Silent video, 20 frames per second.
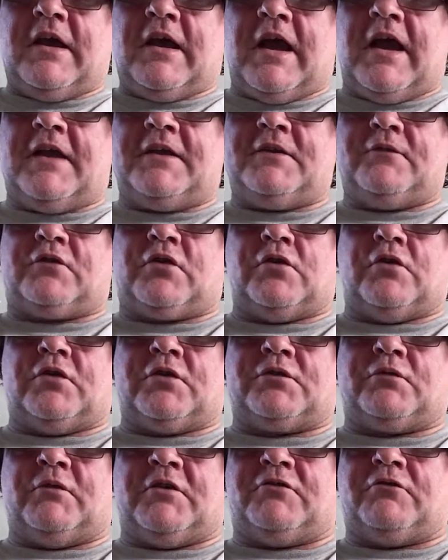and of
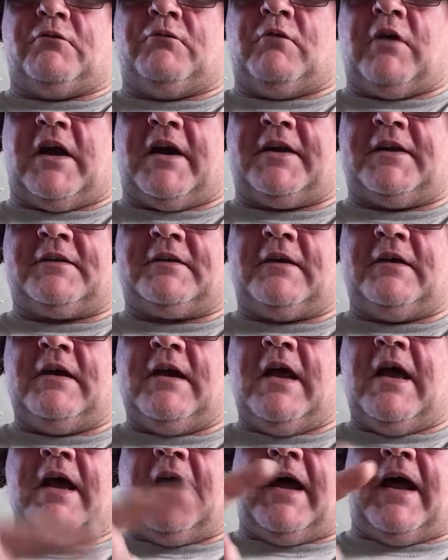course Widdrum white.
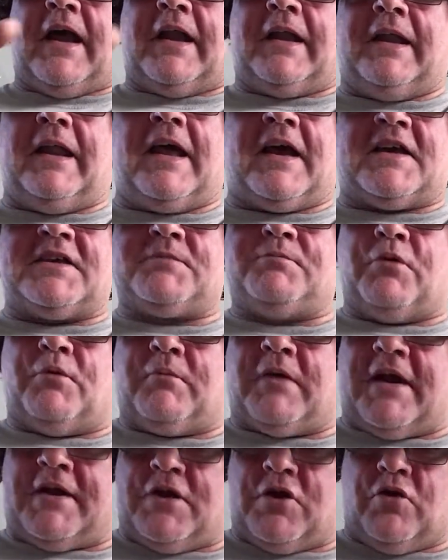And last, but
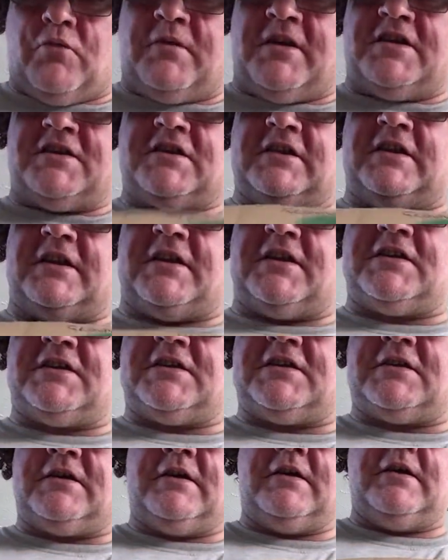by no means least,